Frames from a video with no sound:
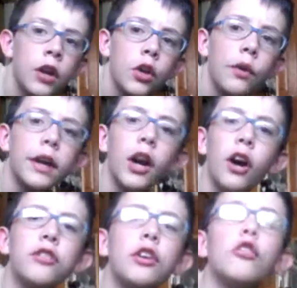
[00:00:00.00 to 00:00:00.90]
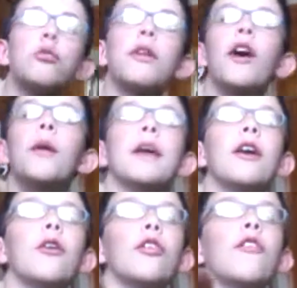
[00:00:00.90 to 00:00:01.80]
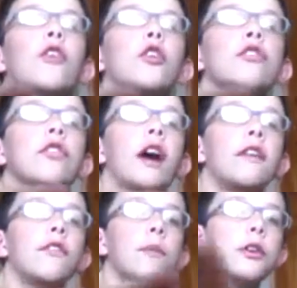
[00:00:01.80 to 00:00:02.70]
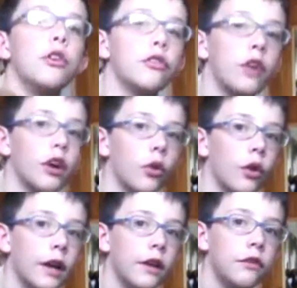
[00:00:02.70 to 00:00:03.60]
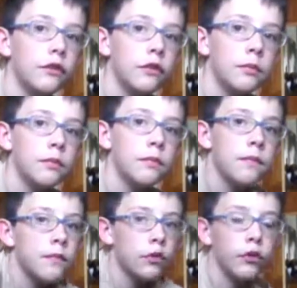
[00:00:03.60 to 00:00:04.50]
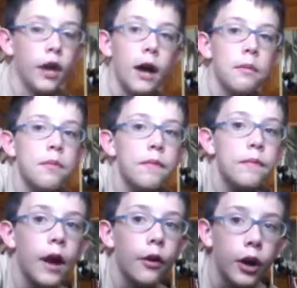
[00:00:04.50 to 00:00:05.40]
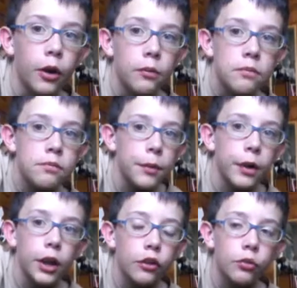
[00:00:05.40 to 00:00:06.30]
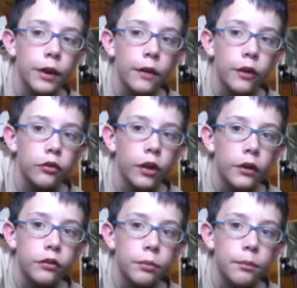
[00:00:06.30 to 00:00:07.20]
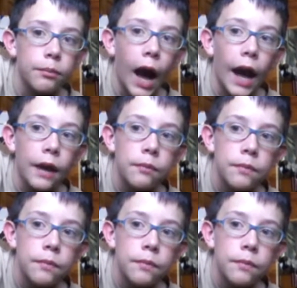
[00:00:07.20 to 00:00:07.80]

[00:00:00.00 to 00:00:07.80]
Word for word: You know, I could also use Without Me or the first line from the new song Glorious. So yeah, I don't know. Maybe I'll use one of those songs. Bye.